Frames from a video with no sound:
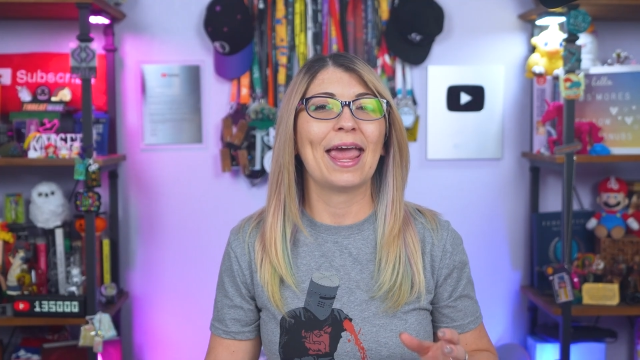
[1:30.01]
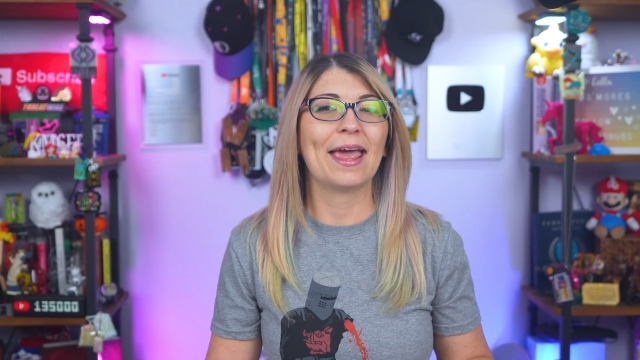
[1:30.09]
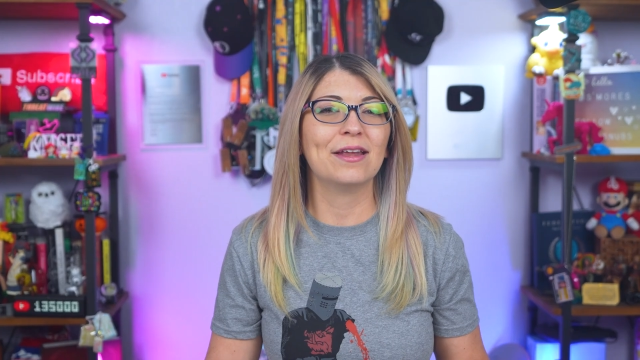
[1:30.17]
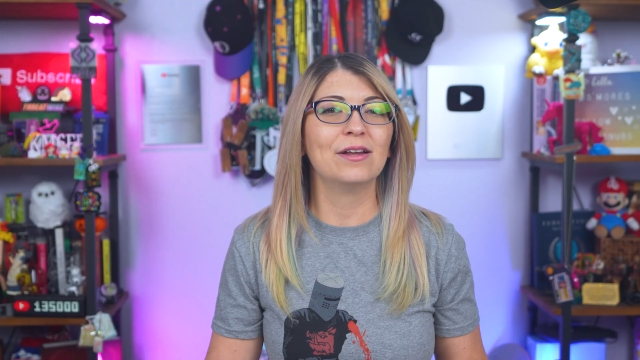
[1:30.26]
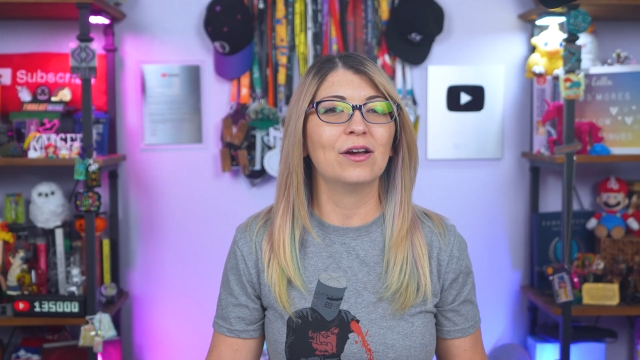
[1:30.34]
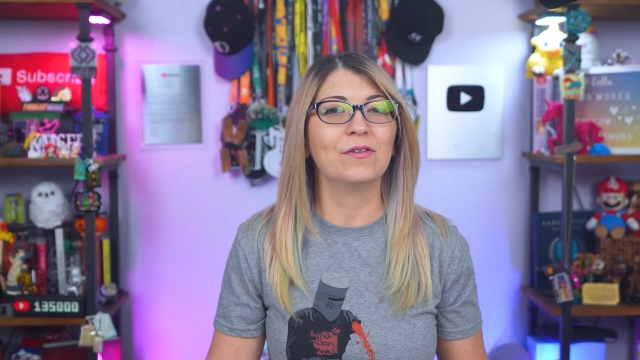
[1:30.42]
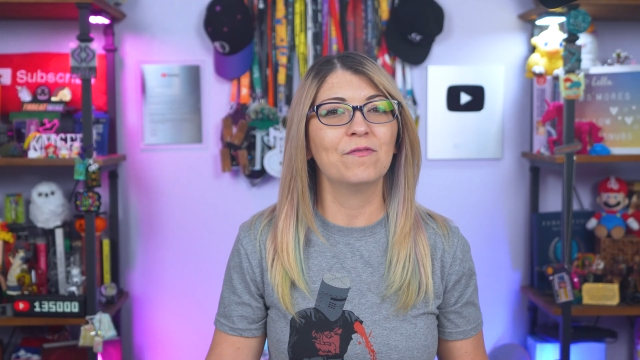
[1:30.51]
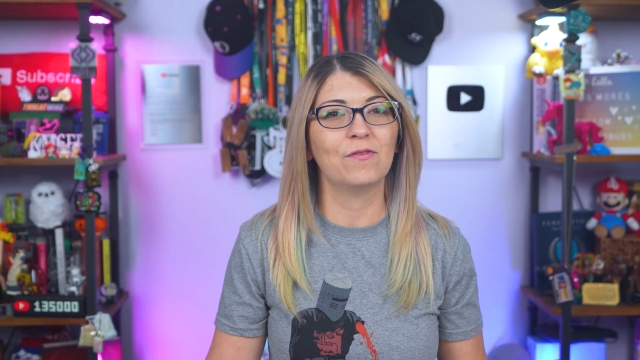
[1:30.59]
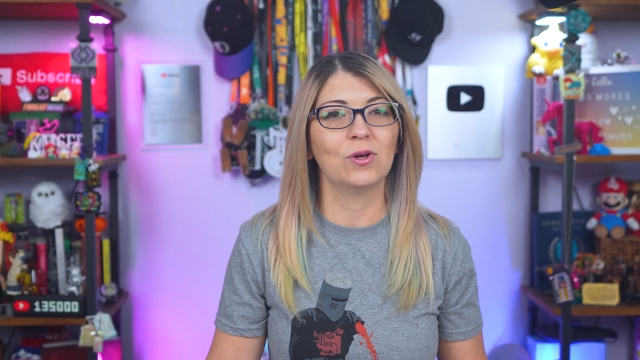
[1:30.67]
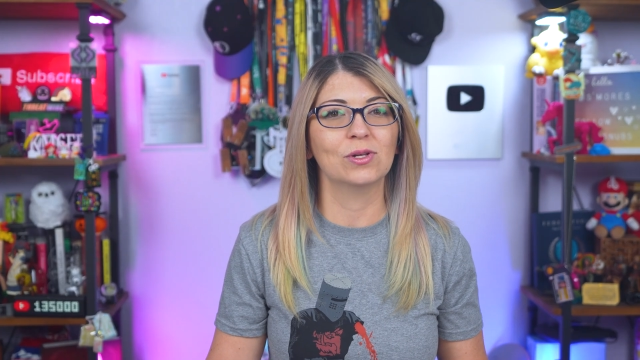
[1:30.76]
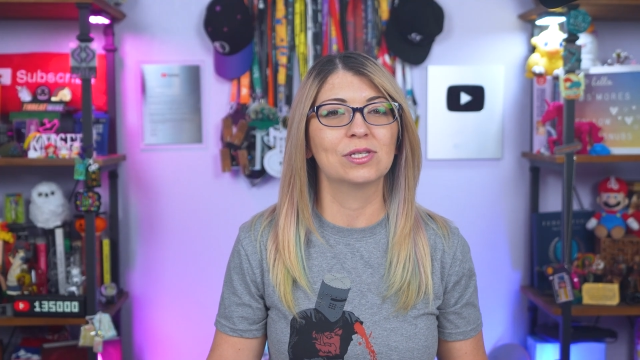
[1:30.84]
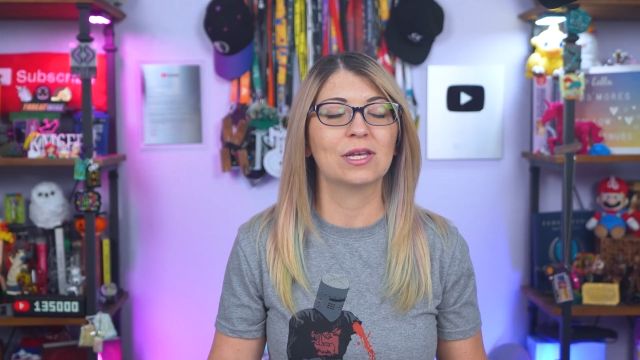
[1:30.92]
and it
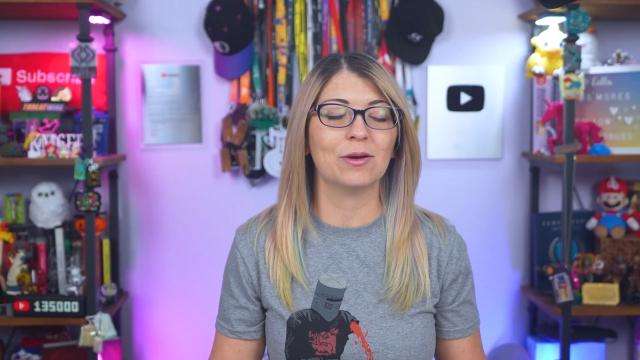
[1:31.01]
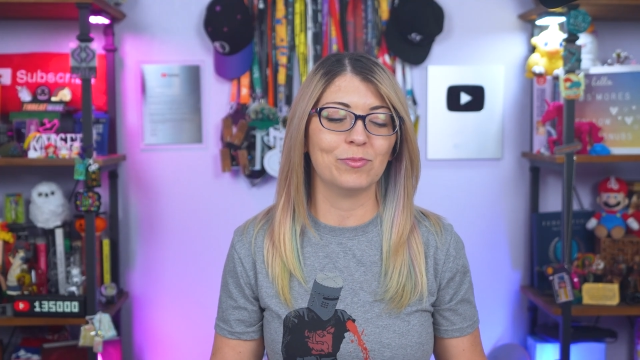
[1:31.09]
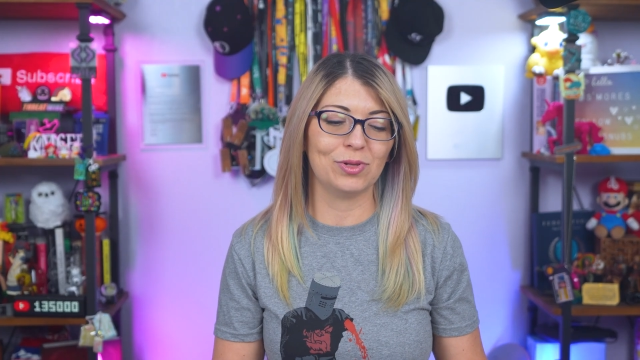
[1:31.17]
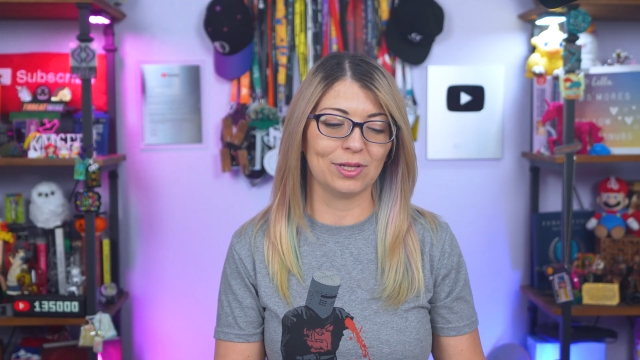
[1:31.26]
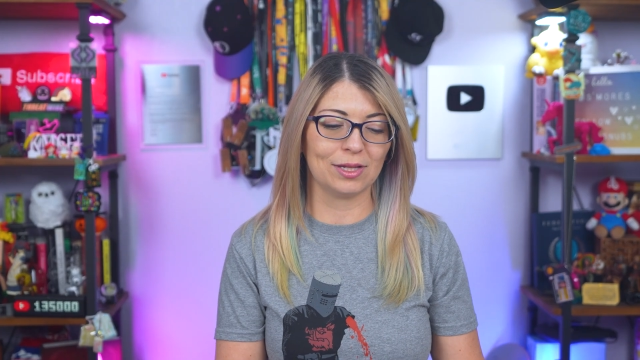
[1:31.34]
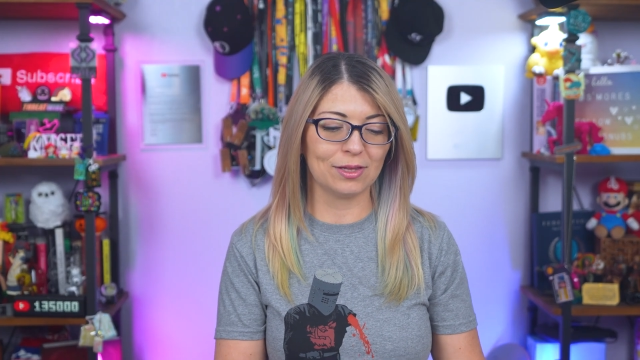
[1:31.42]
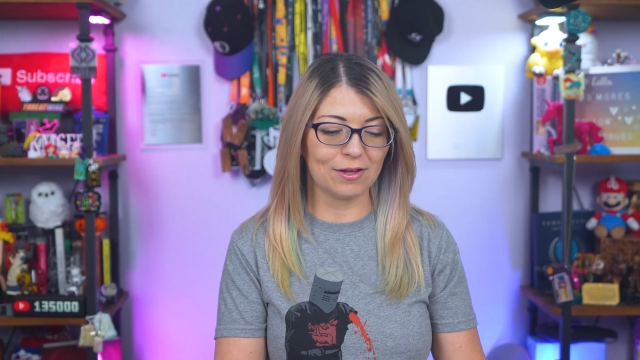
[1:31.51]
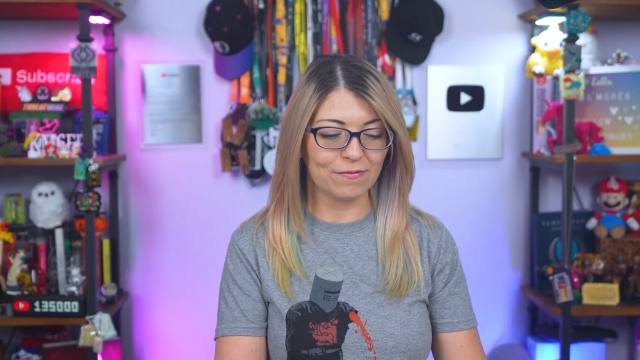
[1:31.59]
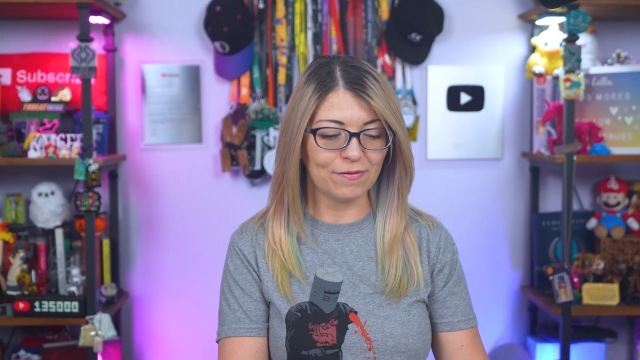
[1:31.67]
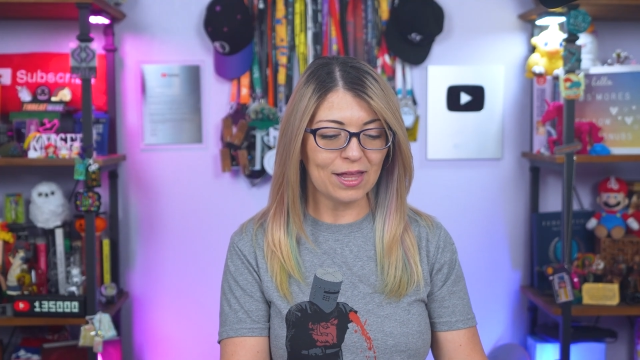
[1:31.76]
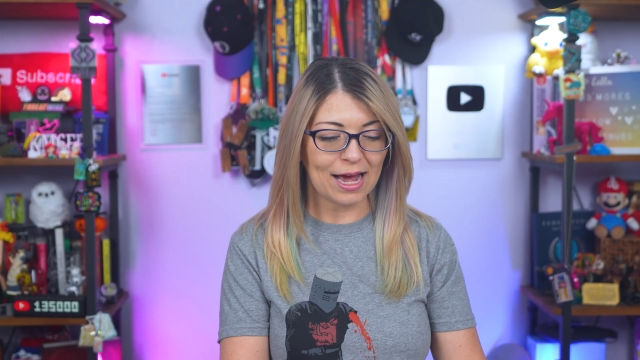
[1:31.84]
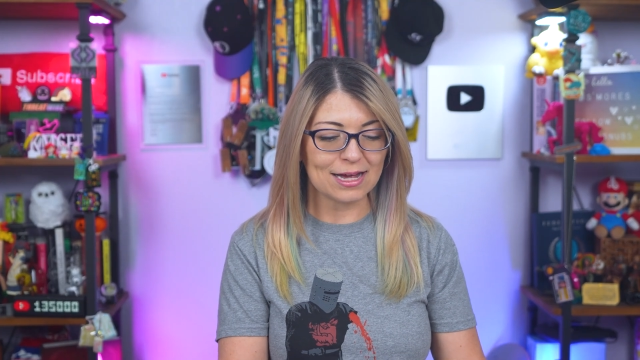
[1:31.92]
unfolds completely
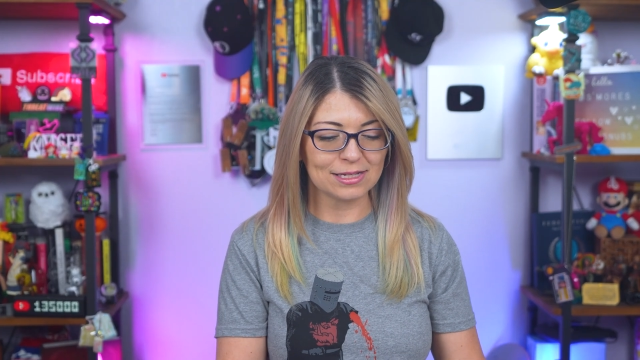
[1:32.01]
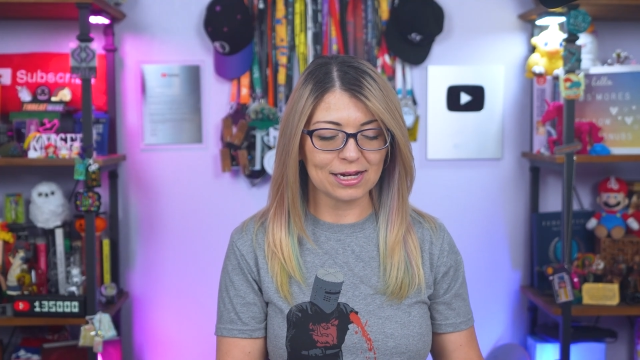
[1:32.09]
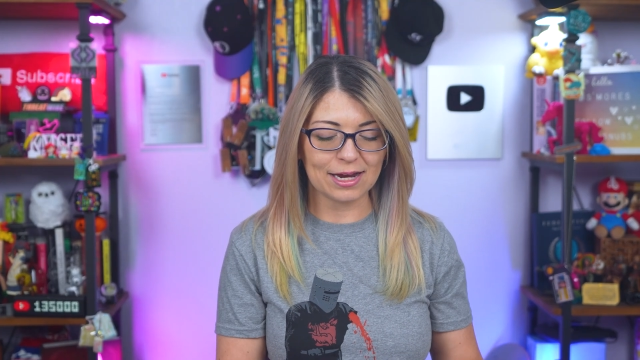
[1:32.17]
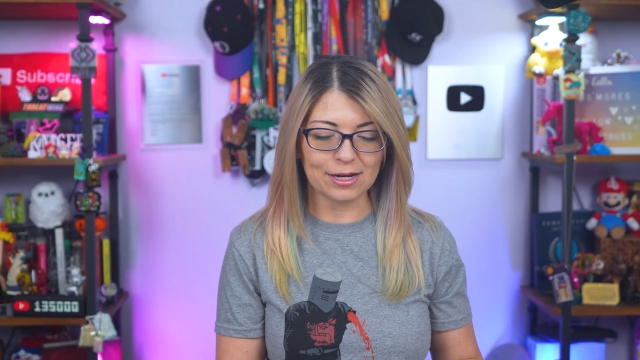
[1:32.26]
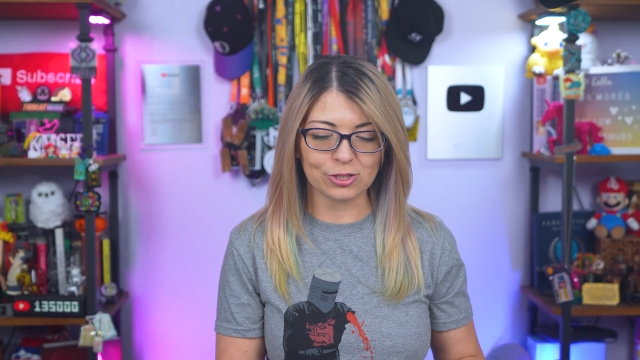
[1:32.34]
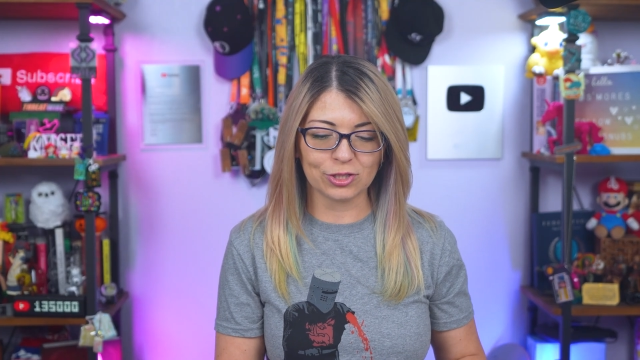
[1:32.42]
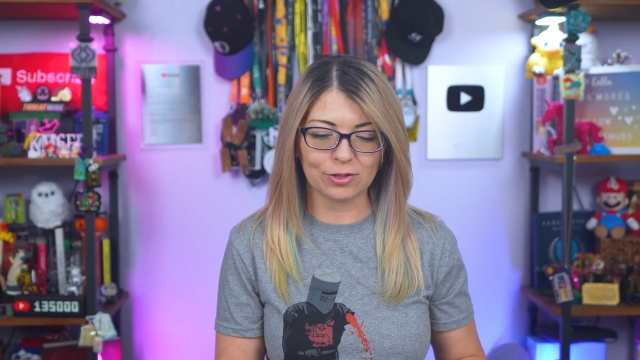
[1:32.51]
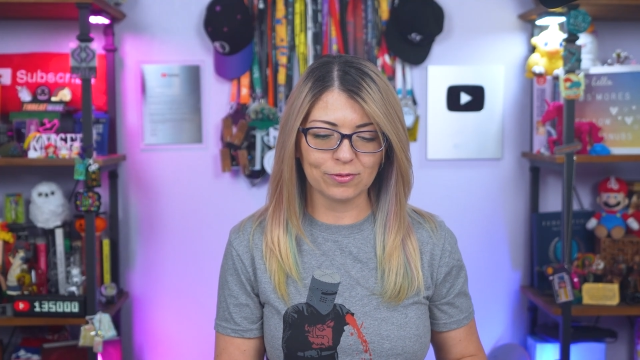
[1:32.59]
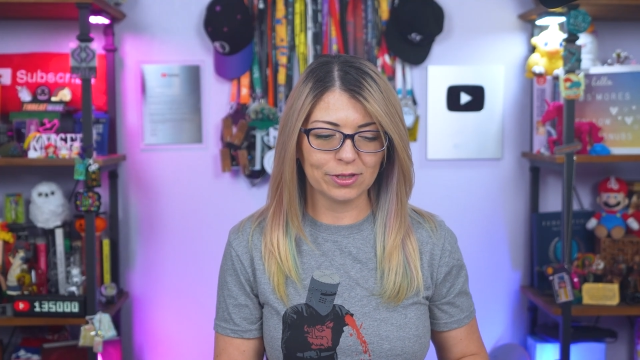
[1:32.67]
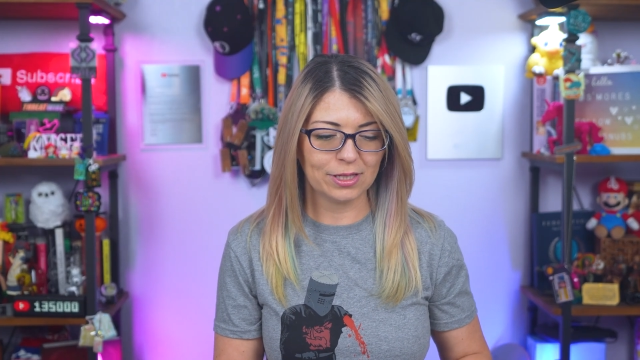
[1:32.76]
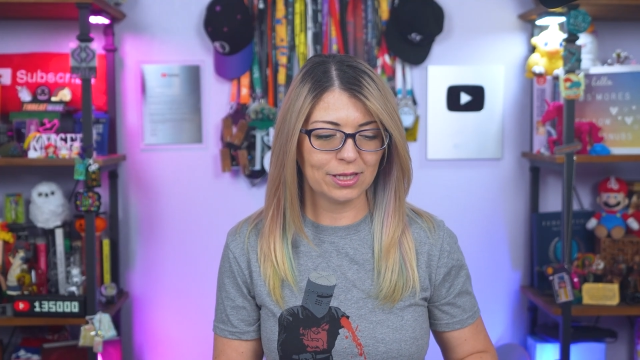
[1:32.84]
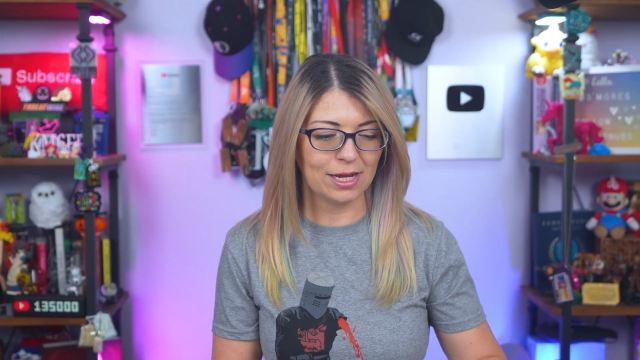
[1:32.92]
flat. I actually
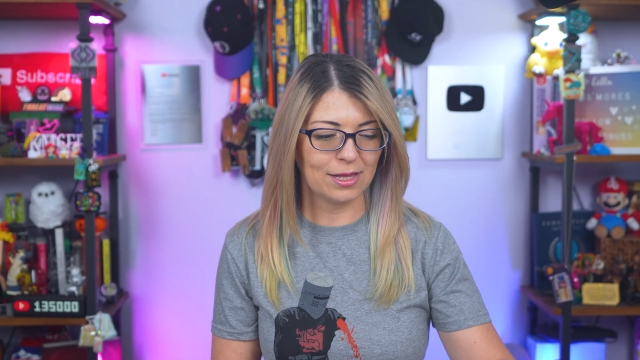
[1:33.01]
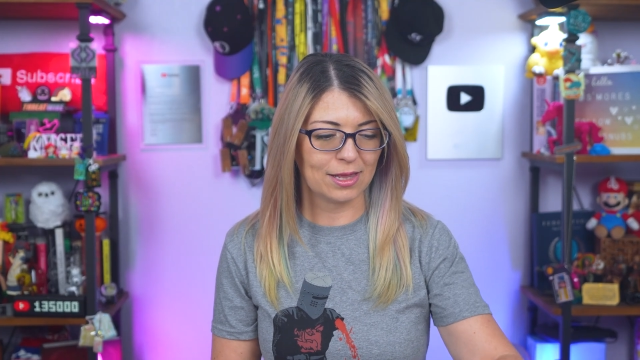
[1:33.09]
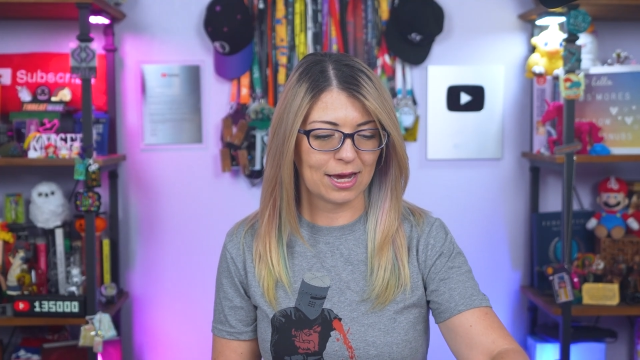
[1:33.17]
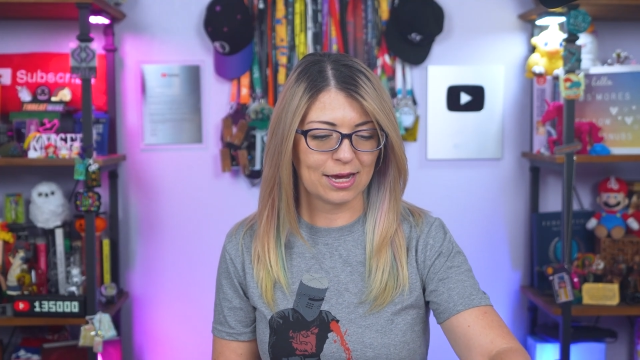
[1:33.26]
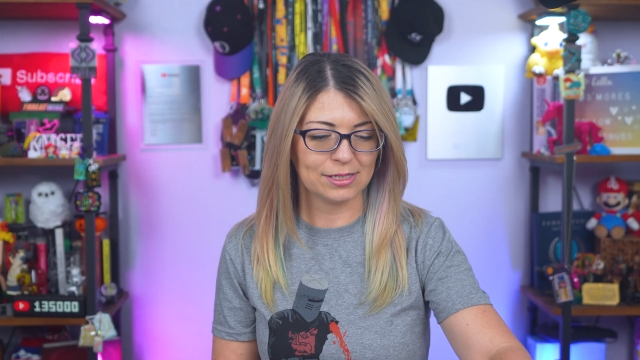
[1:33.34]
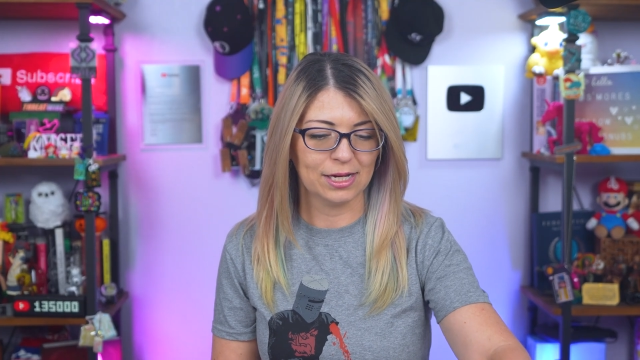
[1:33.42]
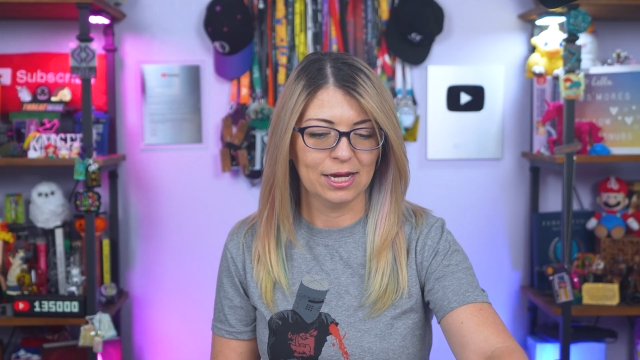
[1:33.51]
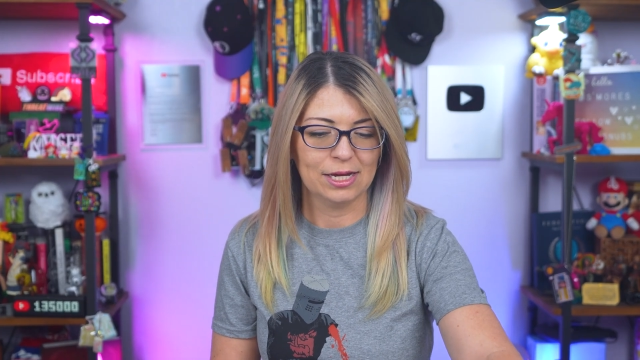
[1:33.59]
really like that,